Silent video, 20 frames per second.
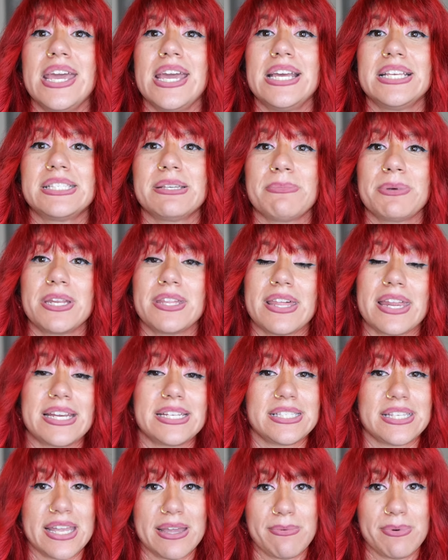is somebody that I
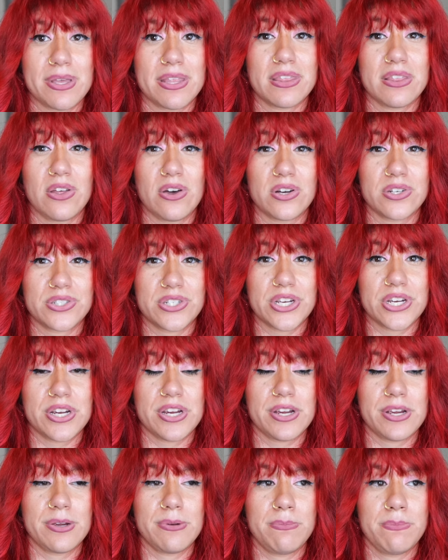stay with long
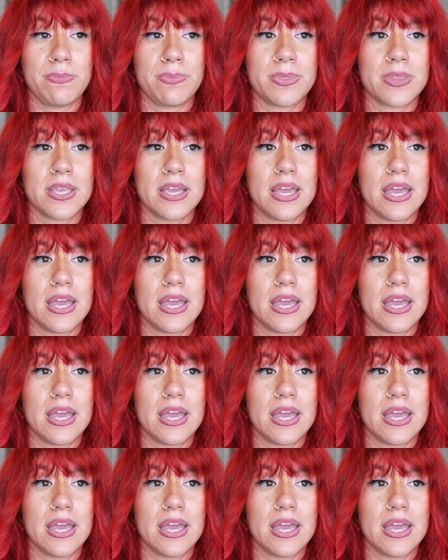term.